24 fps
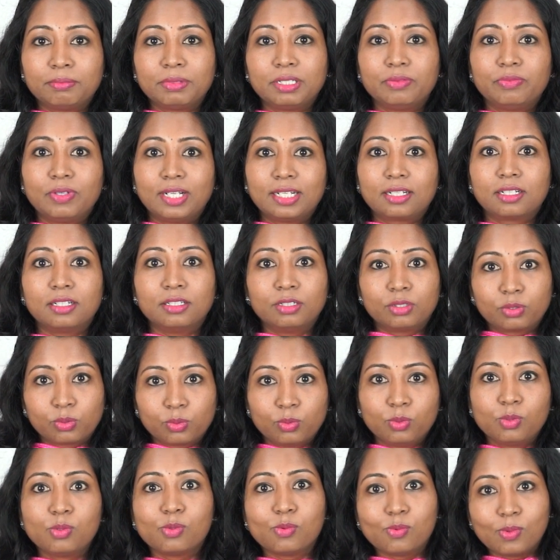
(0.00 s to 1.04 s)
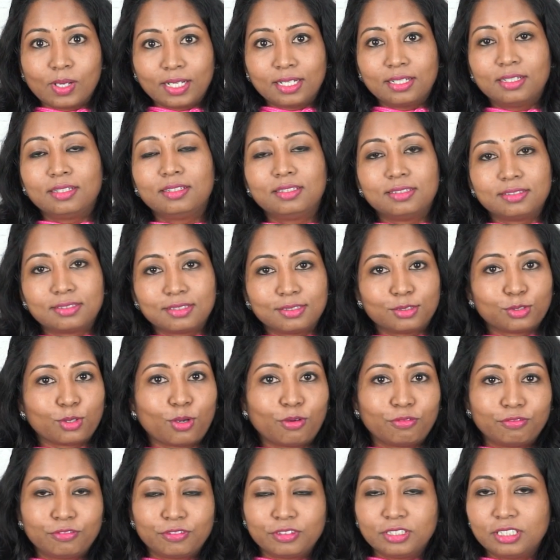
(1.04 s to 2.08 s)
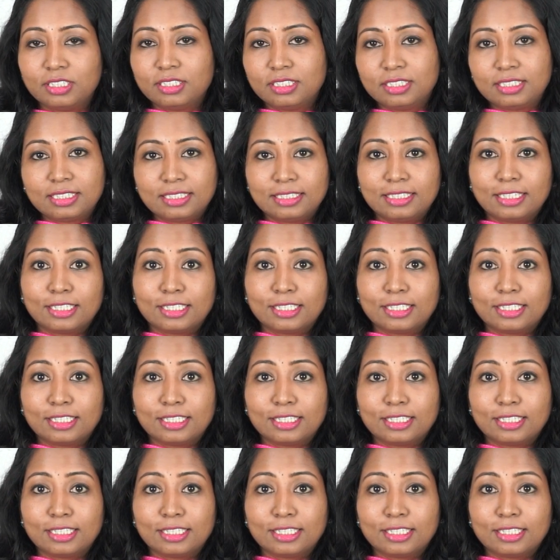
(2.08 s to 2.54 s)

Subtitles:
be well controlled when this is offered